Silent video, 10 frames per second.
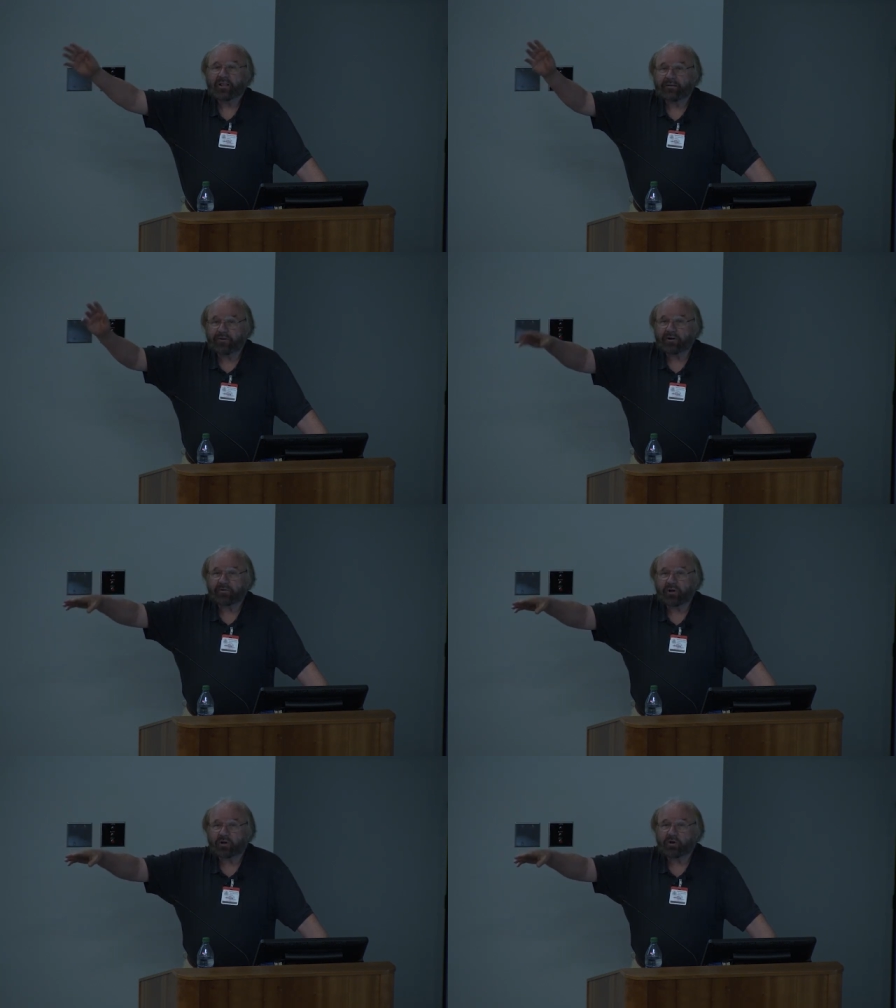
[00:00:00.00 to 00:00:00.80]
They're very,
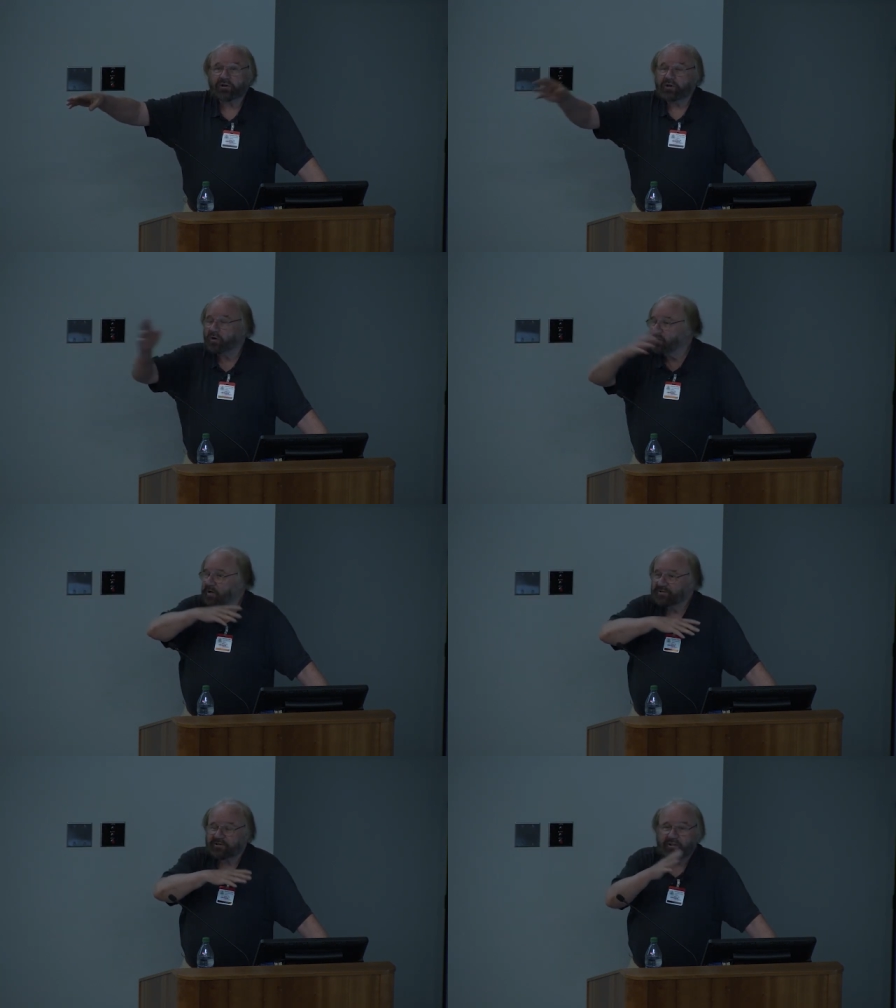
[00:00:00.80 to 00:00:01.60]
very good, no
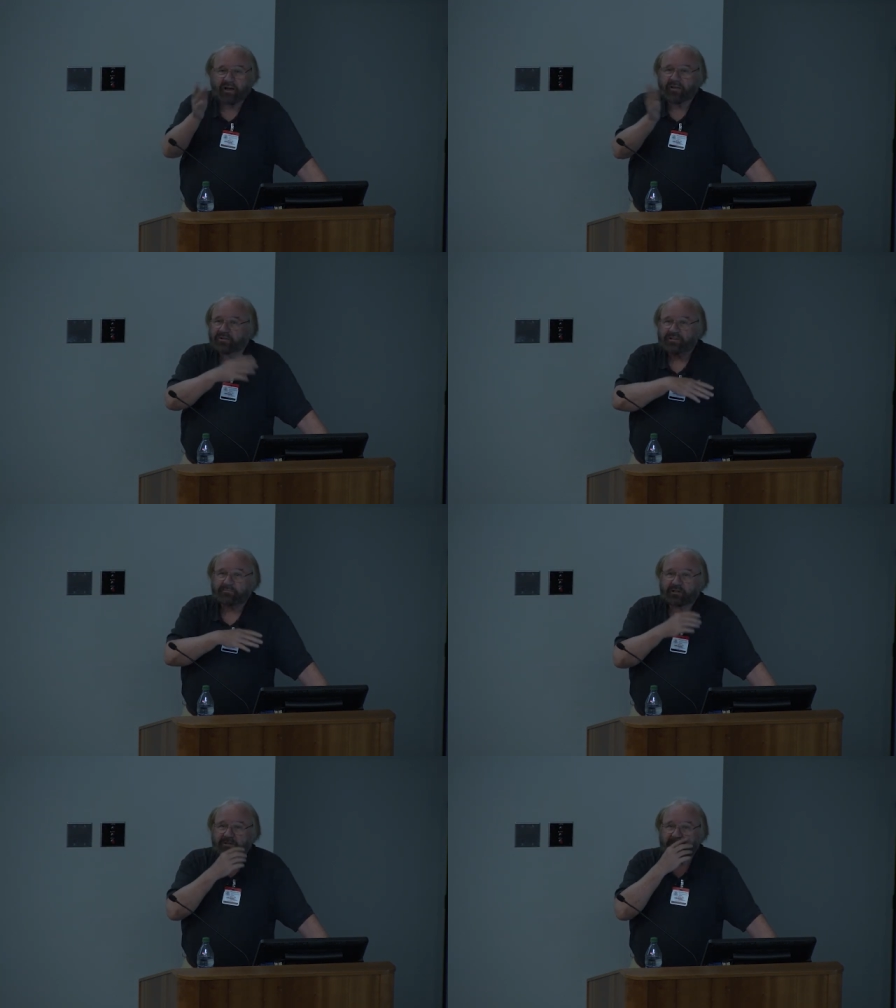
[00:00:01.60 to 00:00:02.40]
cost to their other
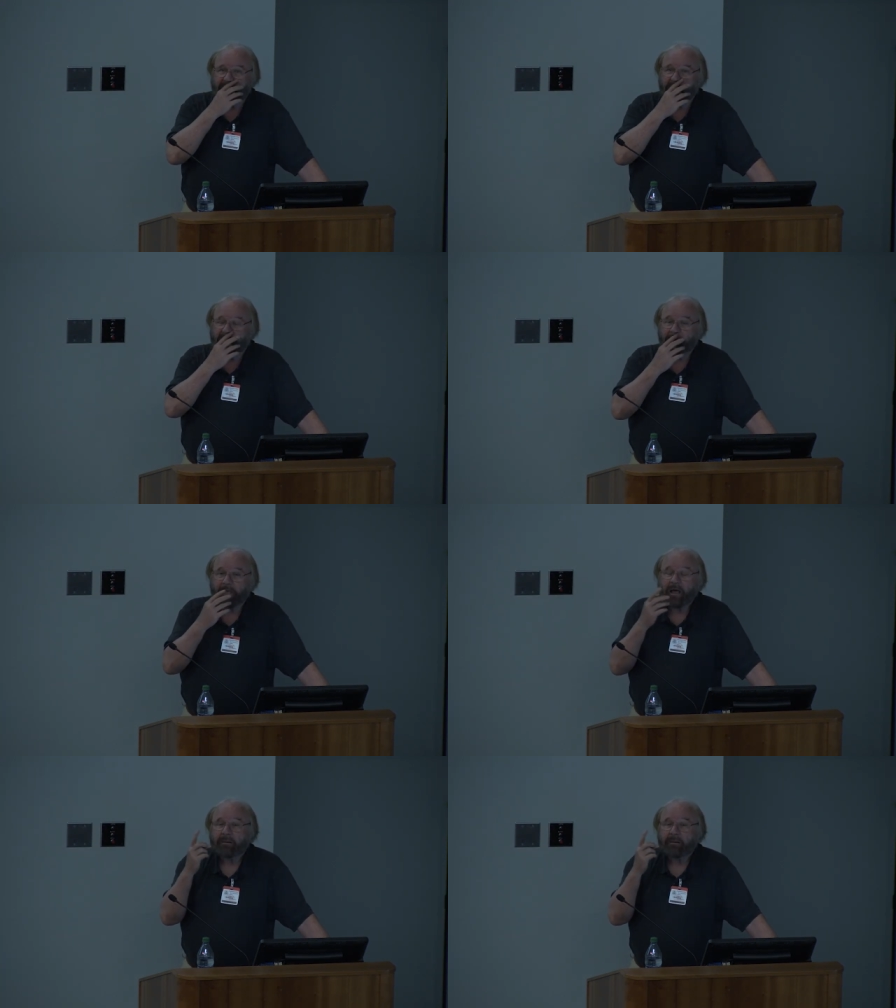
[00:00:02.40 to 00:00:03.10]
subjects, by the way.